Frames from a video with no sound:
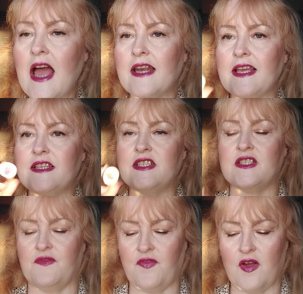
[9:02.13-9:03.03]
and it
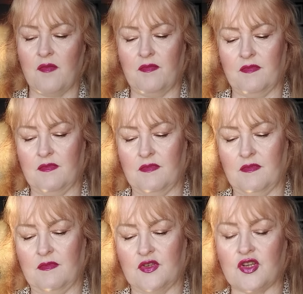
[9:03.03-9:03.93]
is from
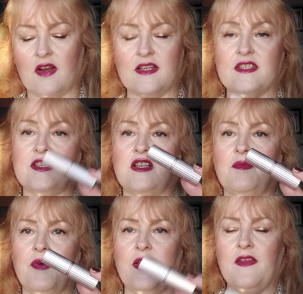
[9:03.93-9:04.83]
Charlotte
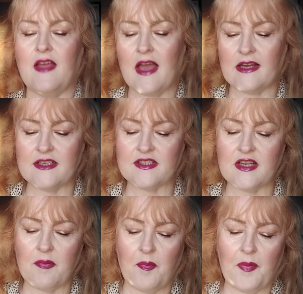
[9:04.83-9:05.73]
Tilbury, and it's
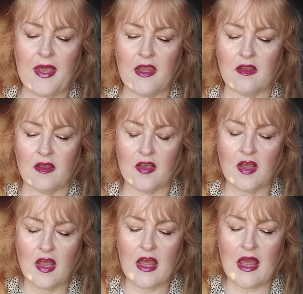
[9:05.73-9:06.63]
in a pink
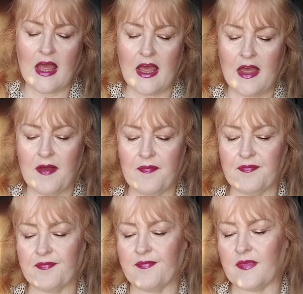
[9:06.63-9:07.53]

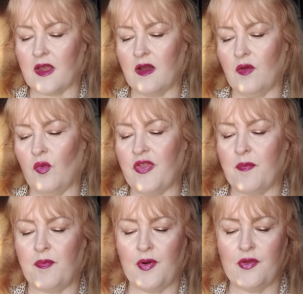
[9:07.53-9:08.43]
with
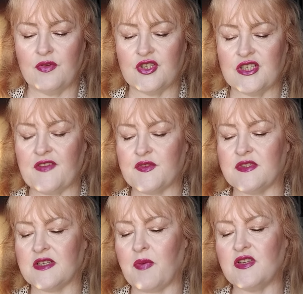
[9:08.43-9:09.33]
a blue shift, so
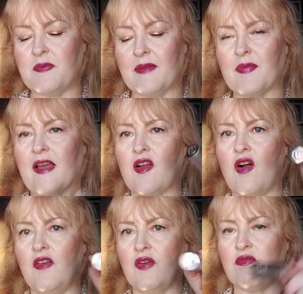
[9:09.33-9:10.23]
it's supposed to be like
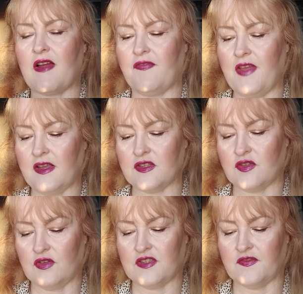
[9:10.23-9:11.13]
holographic
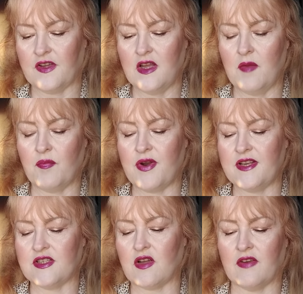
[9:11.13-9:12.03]
sort of
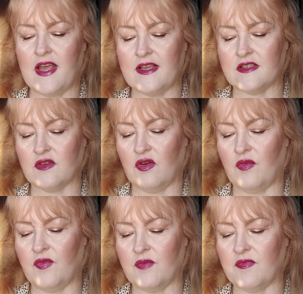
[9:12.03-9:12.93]
print on it
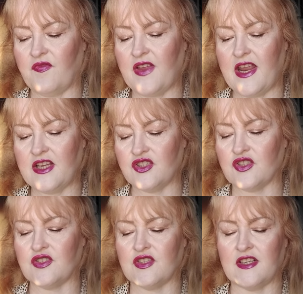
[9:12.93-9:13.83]
or finish,
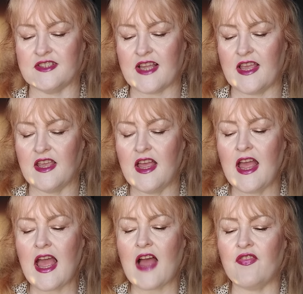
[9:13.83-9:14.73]
shall I say.
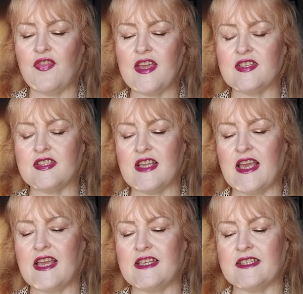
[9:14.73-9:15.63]
And this
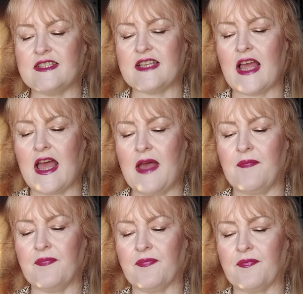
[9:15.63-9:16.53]
is
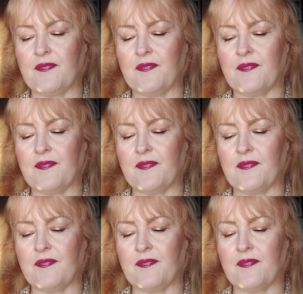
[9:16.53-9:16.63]
a